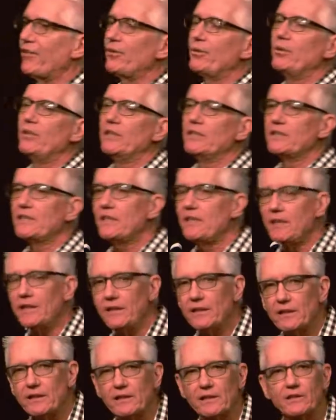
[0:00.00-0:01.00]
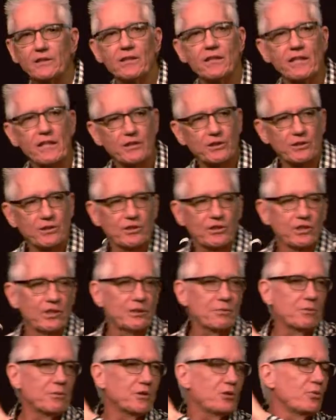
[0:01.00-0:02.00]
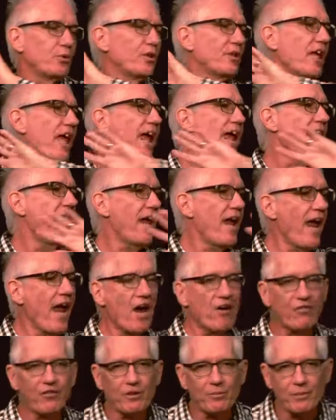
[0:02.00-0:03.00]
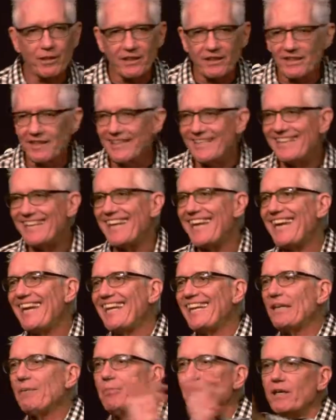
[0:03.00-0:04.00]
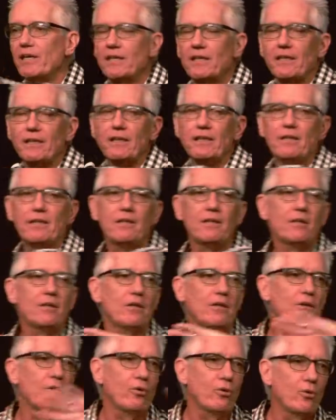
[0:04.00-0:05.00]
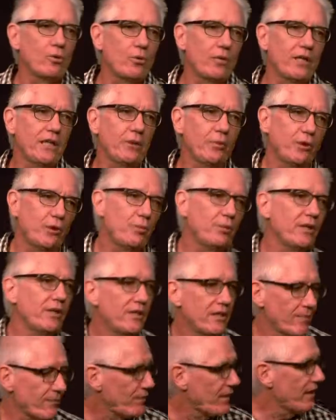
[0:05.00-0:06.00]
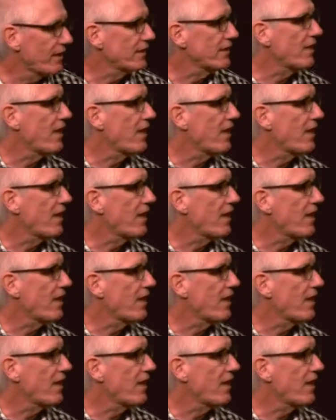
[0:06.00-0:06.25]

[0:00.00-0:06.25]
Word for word: through his healings and exorcisms with everybody and anybody who he would be in